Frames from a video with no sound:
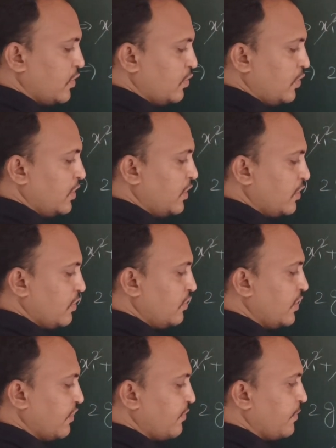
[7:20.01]
2
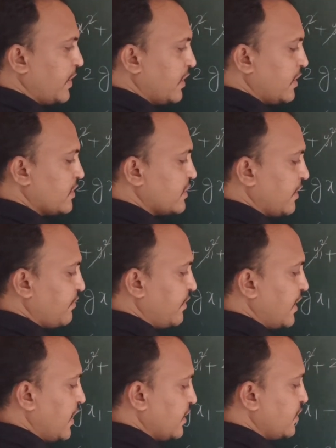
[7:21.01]
into f minus
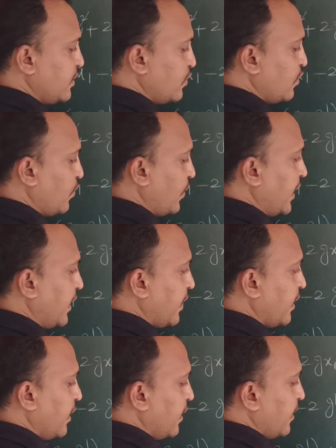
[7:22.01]
f dash into y
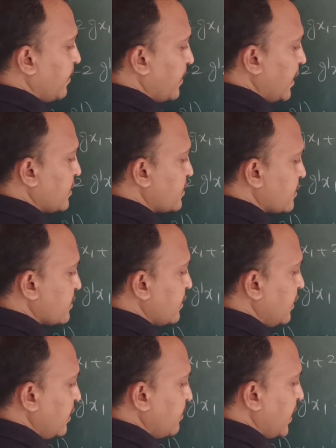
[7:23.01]
plus
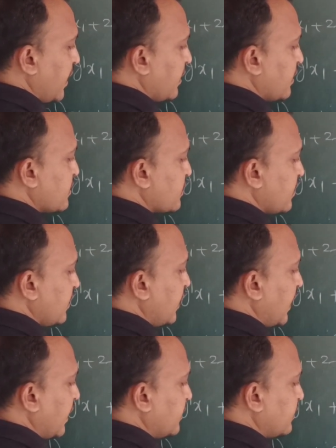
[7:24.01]
c minus c
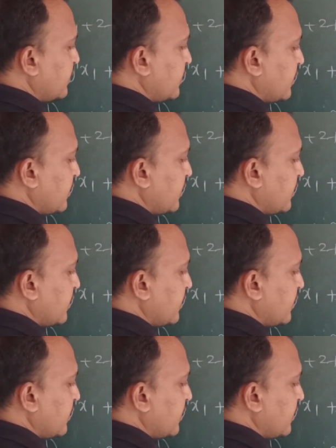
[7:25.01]
dash